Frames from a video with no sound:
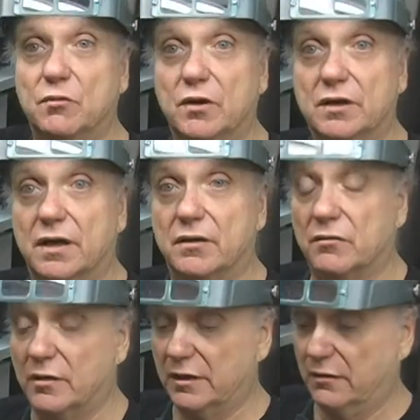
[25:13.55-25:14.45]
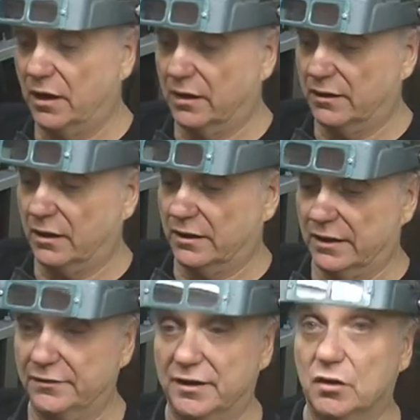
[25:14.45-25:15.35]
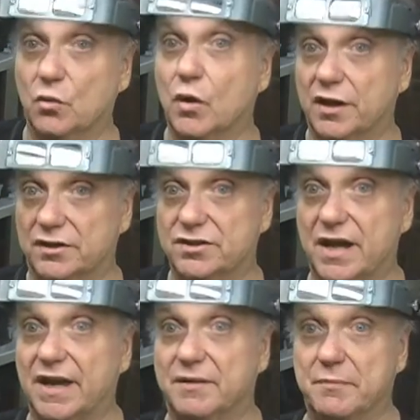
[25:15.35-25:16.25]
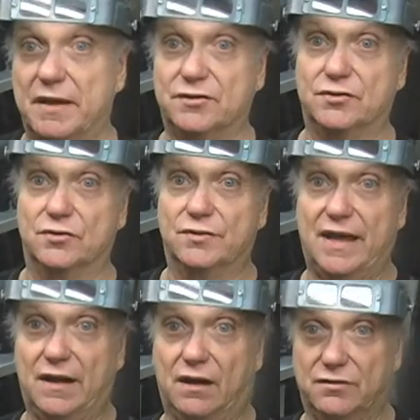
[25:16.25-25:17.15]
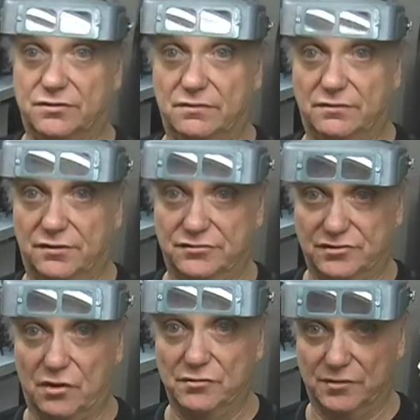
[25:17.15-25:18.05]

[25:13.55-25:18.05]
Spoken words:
work on anything, you want to check and make sure that the stones